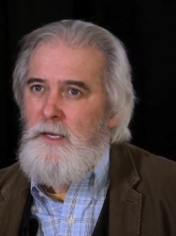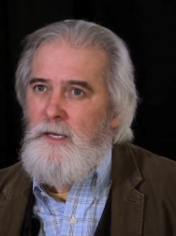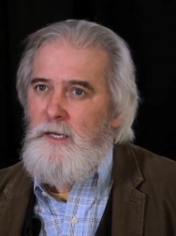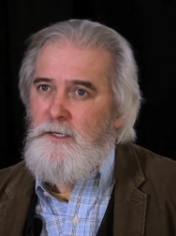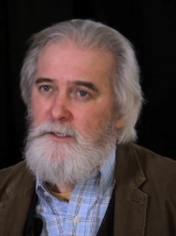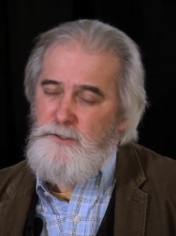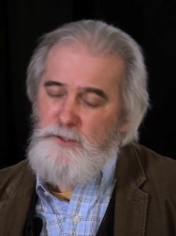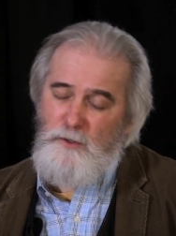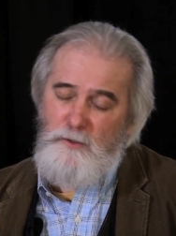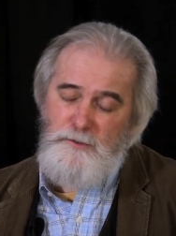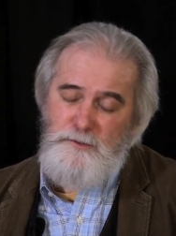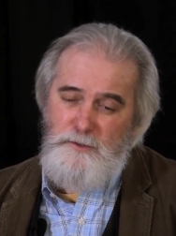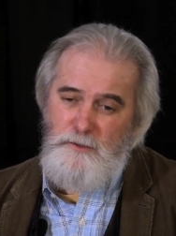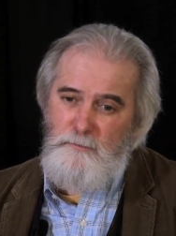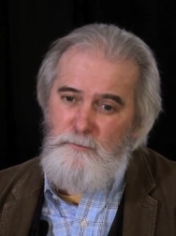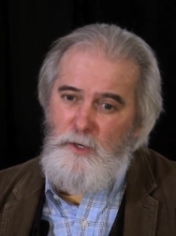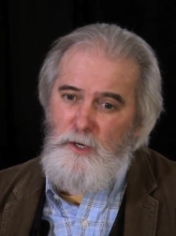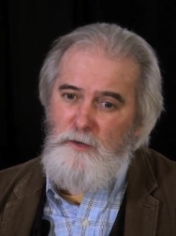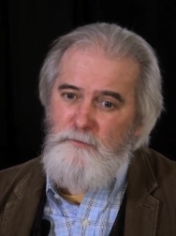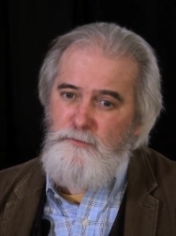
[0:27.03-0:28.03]
It is also
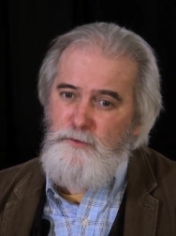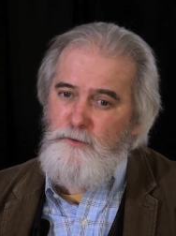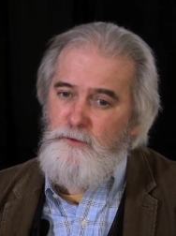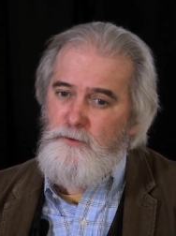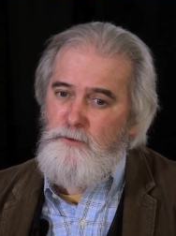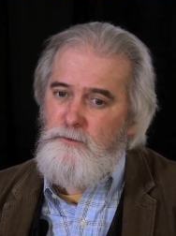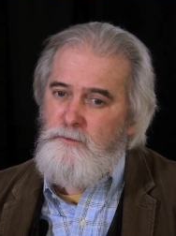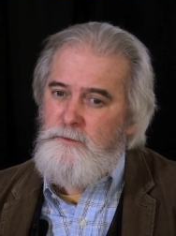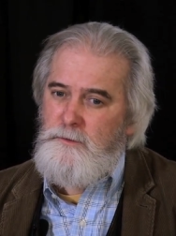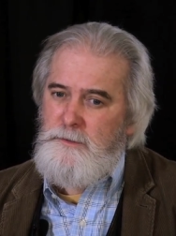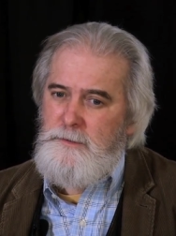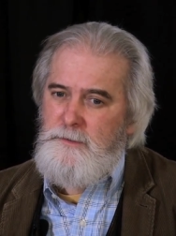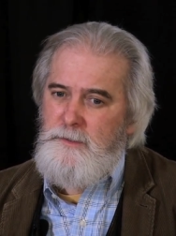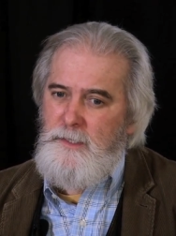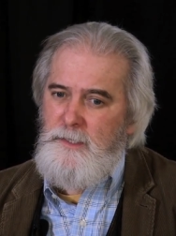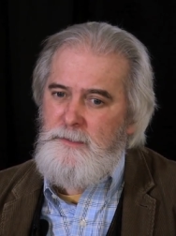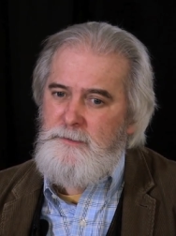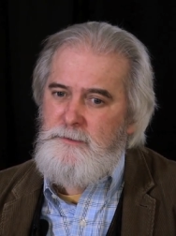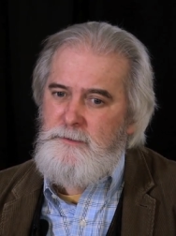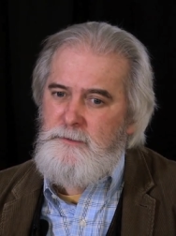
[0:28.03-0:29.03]
my view
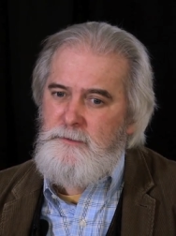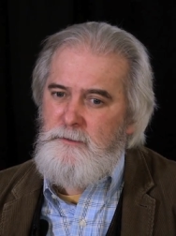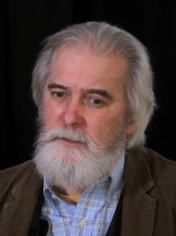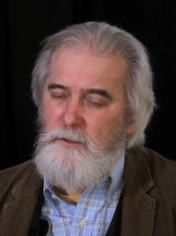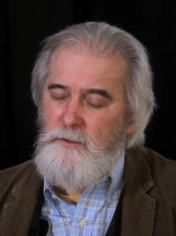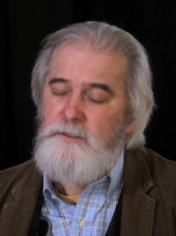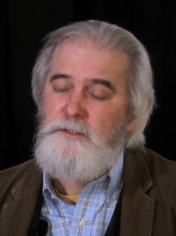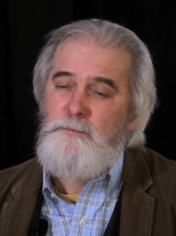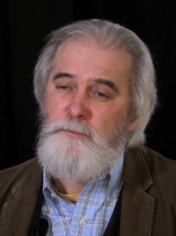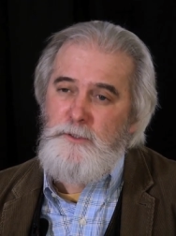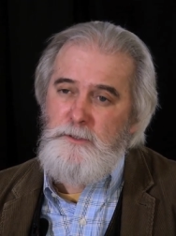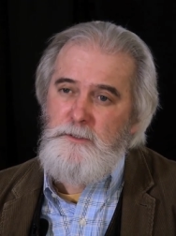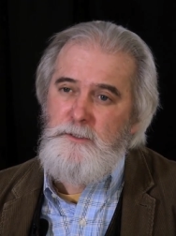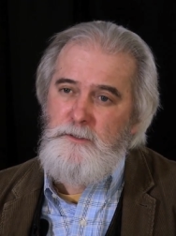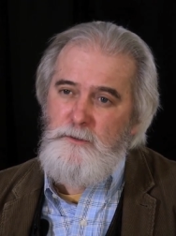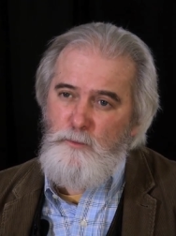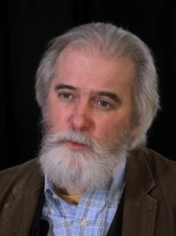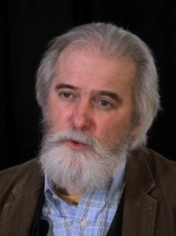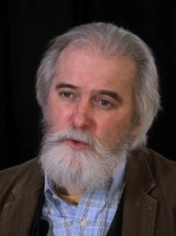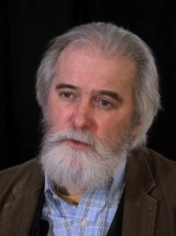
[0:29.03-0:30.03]
that ultimately
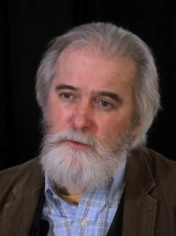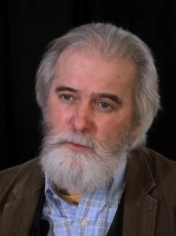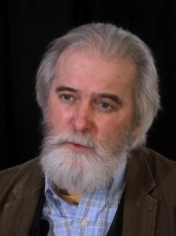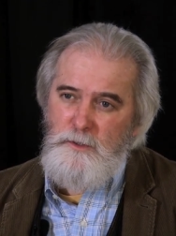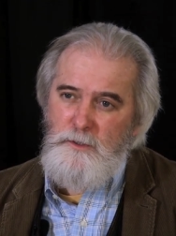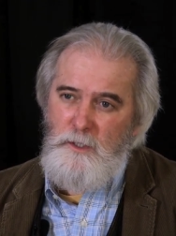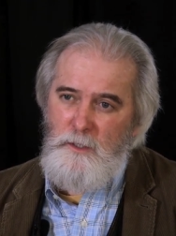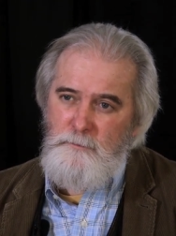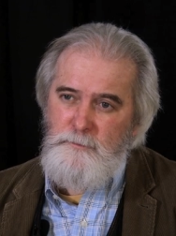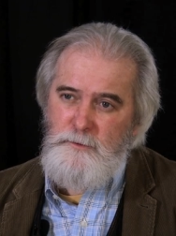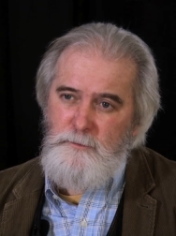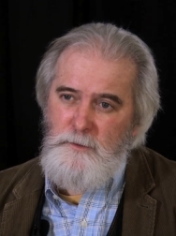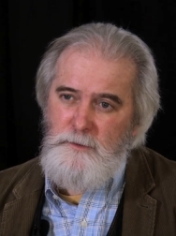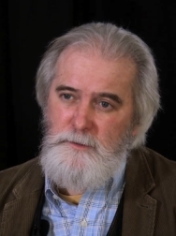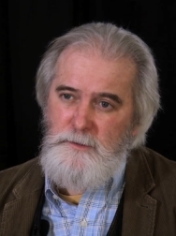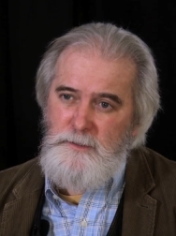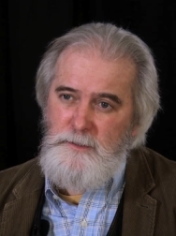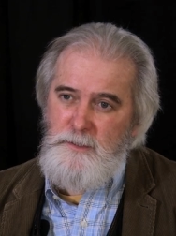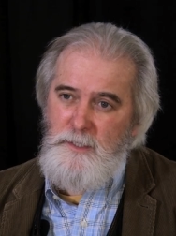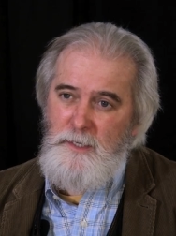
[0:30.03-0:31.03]
the world will come to
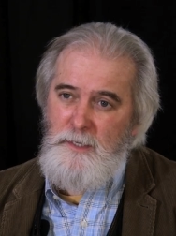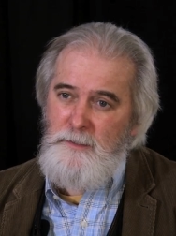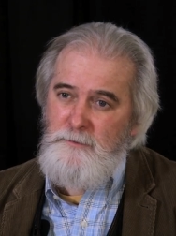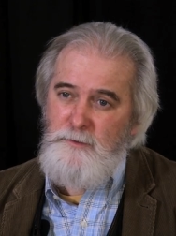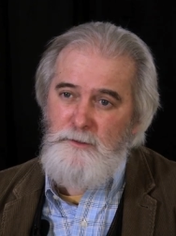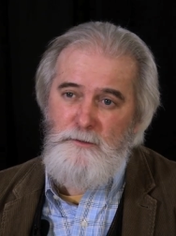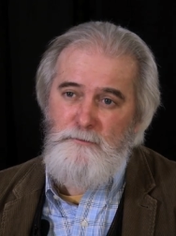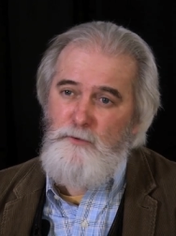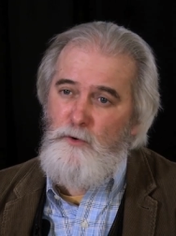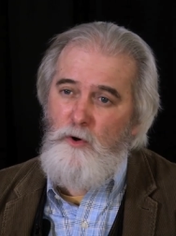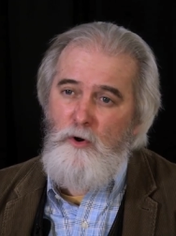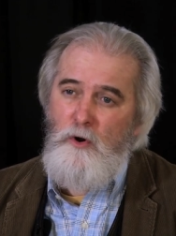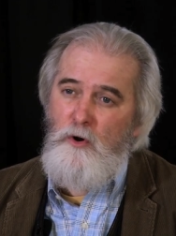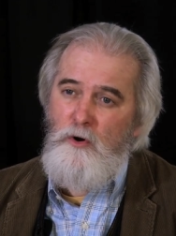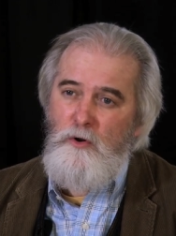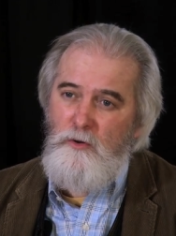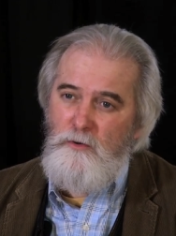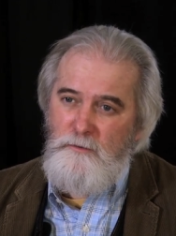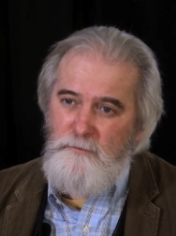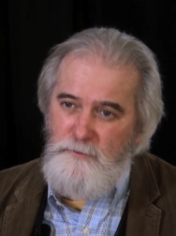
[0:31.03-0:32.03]
understand that of
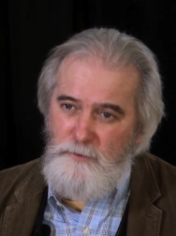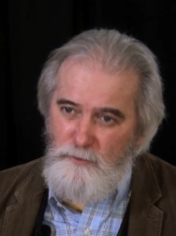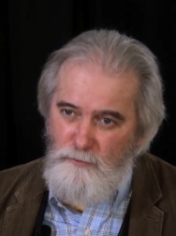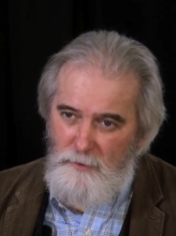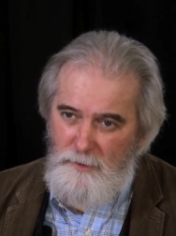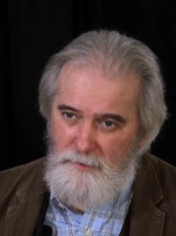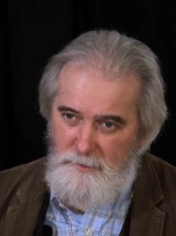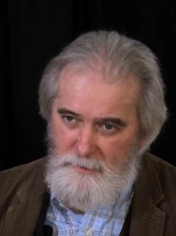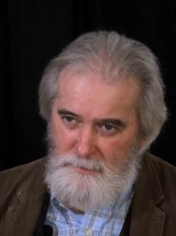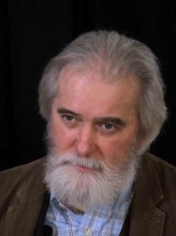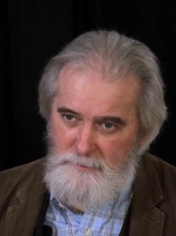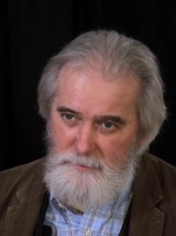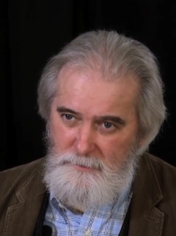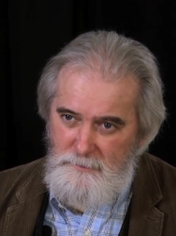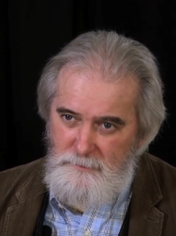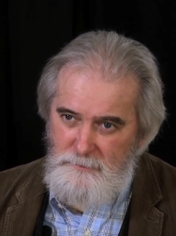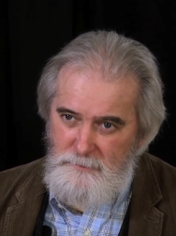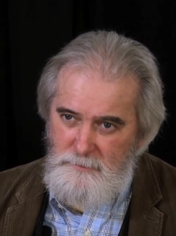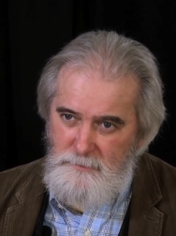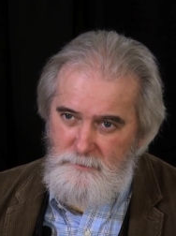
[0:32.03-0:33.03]
all the great
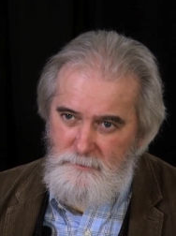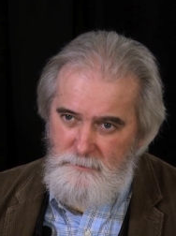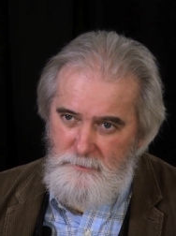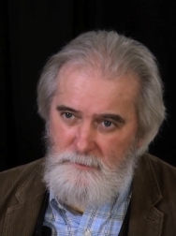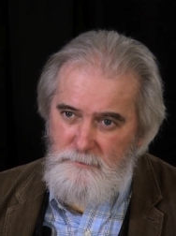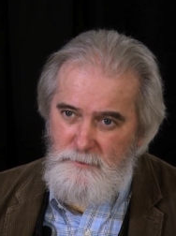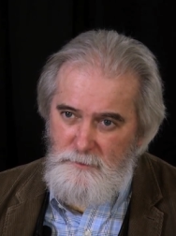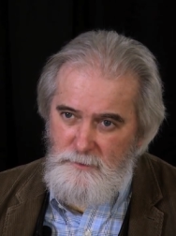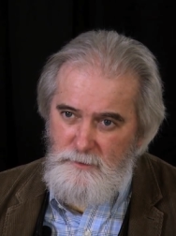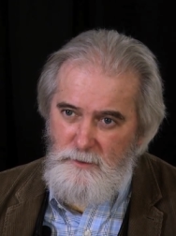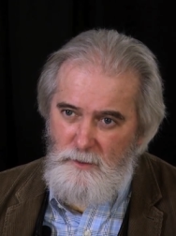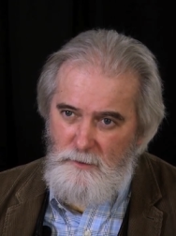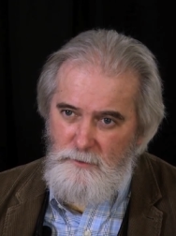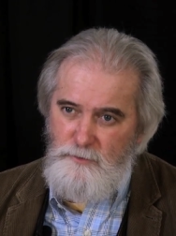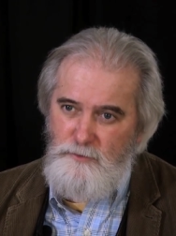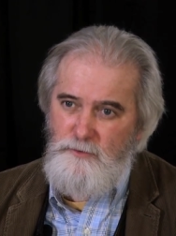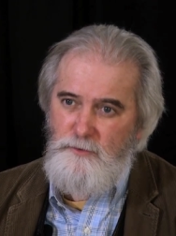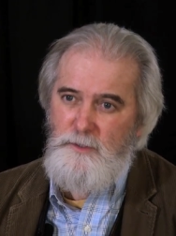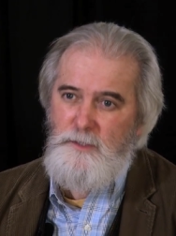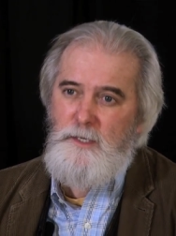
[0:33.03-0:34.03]
ideas that this
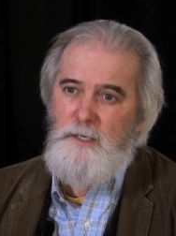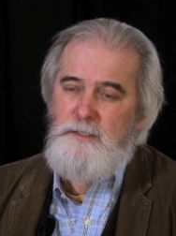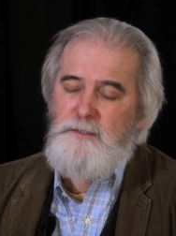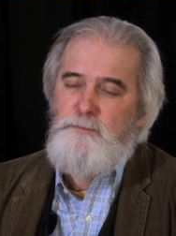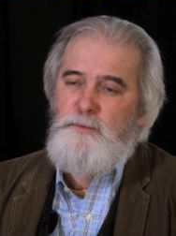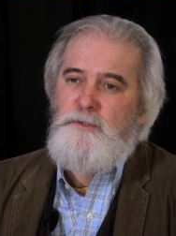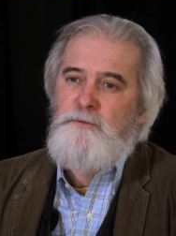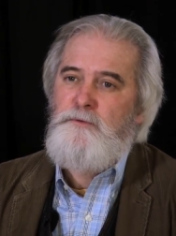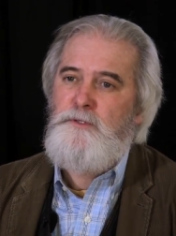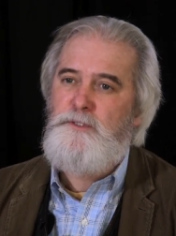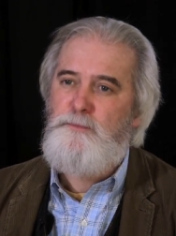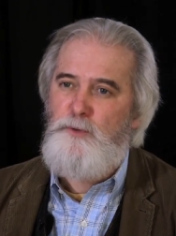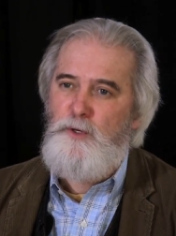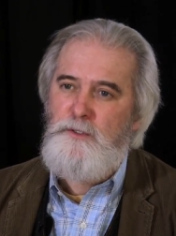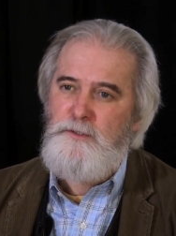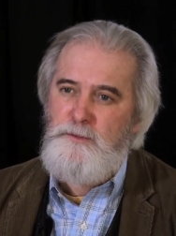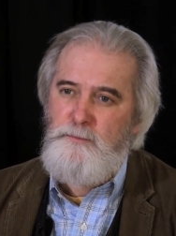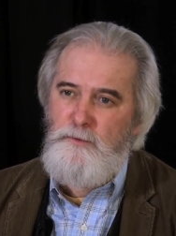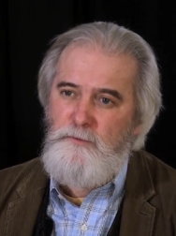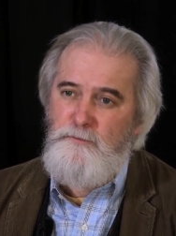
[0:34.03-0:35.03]
country has been
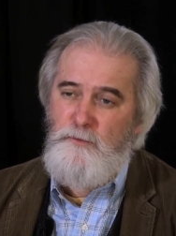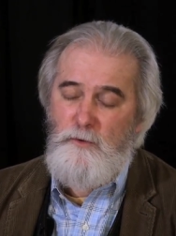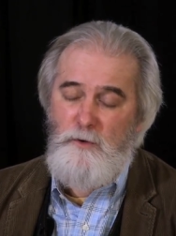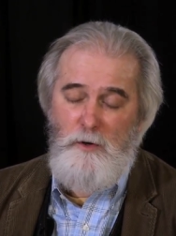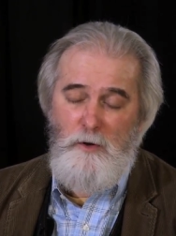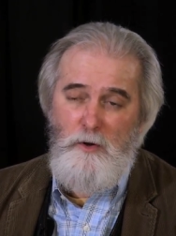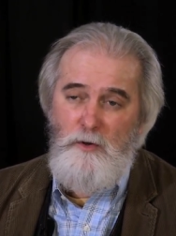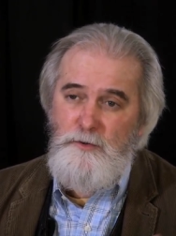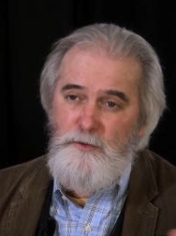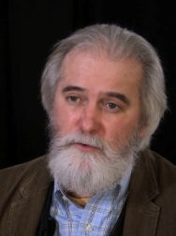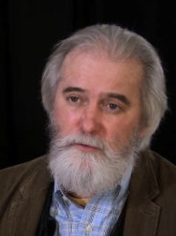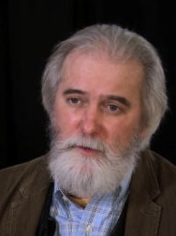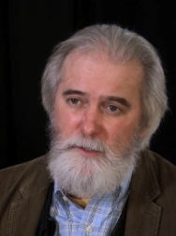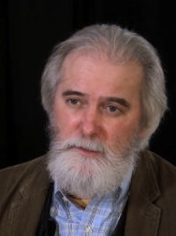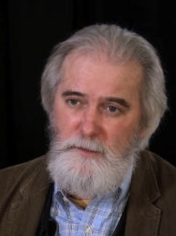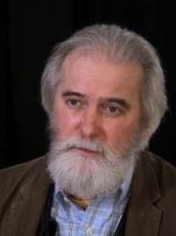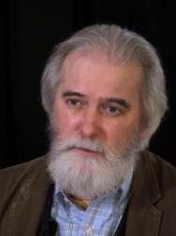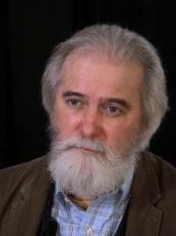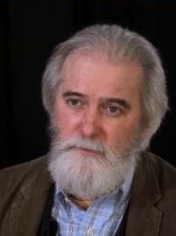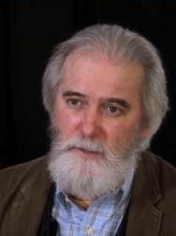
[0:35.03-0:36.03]
responsible for, all the great
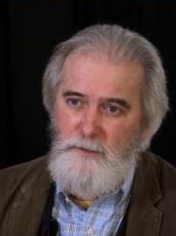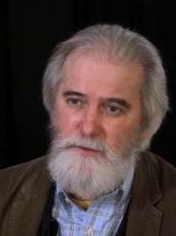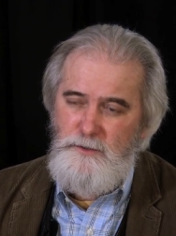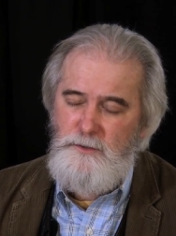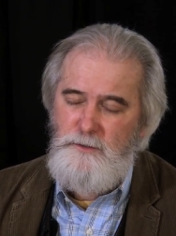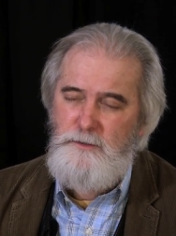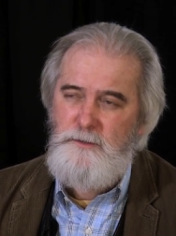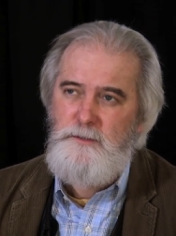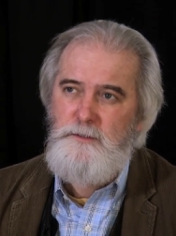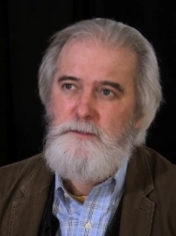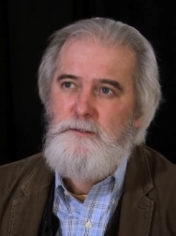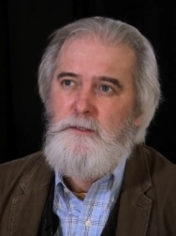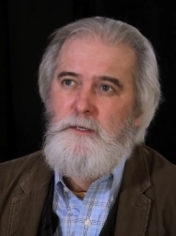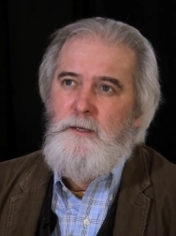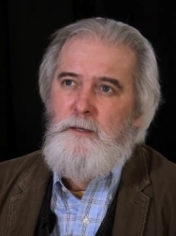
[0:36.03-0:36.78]
innovations,